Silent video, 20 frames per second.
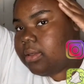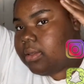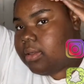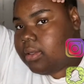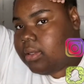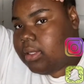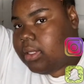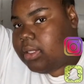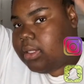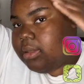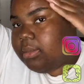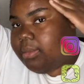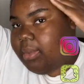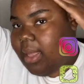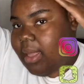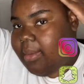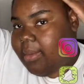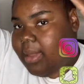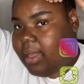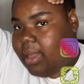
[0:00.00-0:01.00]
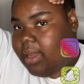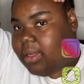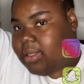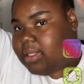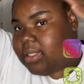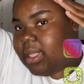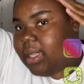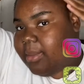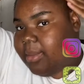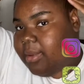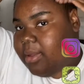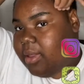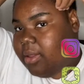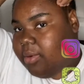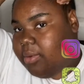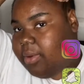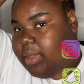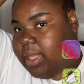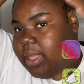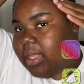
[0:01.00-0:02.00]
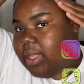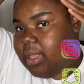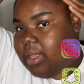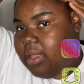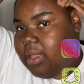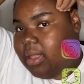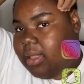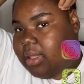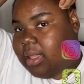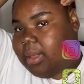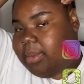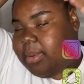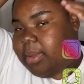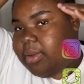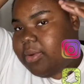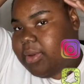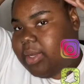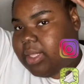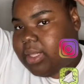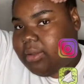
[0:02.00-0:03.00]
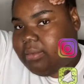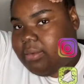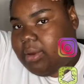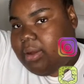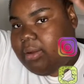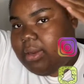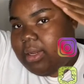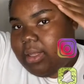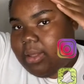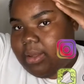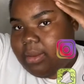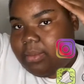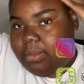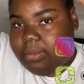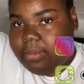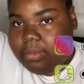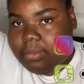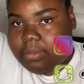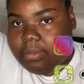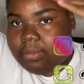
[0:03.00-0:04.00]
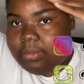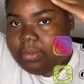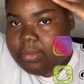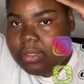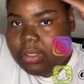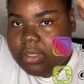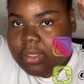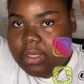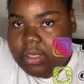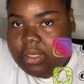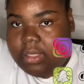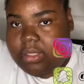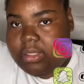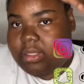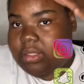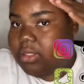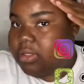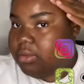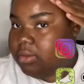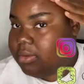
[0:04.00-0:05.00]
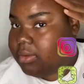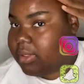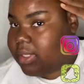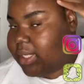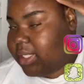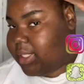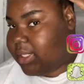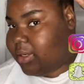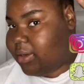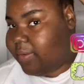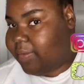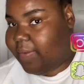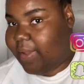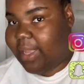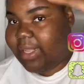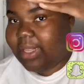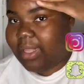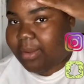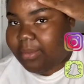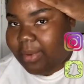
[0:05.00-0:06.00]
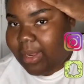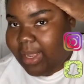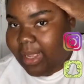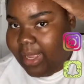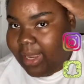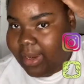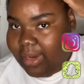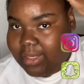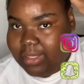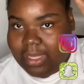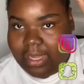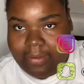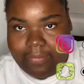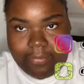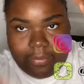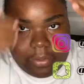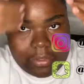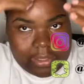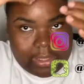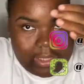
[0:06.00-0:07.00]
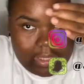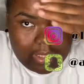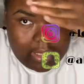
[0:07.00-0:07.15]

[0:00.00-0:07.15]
Get them baby hairs. They be quick. They be quick to roll up. Because of the fact that my hair is like 4C,